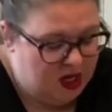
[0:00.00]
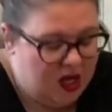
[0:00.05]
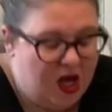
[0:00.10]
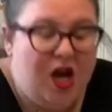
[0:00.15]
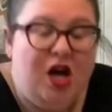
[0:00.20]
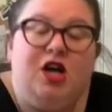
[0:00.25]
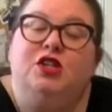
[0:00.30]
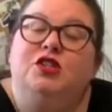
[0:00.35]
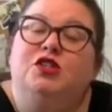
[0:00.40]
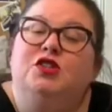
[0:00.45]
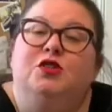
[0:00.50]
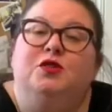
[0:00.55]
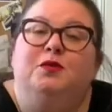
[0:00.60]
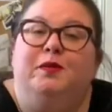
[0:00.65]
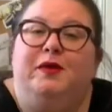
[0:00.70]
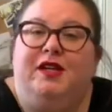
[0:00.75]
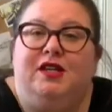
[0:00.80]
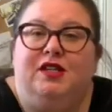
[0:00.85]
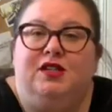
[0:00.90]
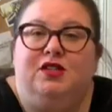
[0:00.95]
Usher
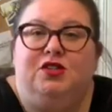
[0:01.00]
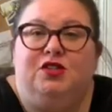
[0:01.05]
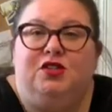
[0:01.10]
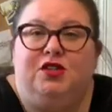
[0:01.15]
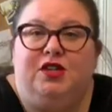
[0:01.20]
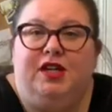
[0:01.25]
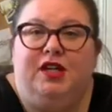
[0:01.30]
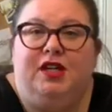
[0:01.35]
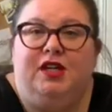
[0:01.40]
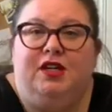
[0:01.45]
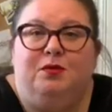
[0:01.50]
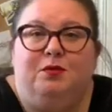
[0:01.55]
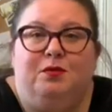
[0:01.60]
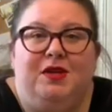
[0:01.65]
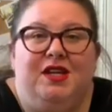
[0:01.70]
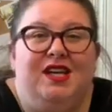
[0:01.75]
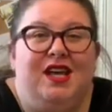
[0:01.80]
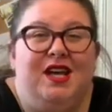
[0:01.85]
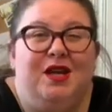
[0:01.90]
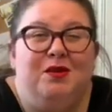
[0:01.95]
ministry,
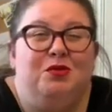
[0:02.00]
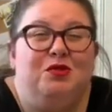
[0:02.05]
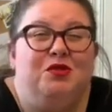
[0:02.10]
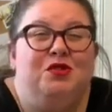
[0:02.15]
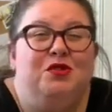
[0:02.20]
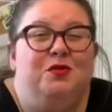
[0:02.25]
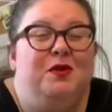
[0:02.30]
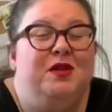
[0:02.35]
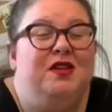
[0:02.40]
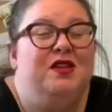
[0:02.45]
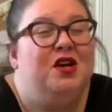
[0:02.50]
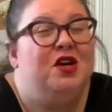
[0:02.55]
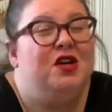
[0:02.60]
being able to be the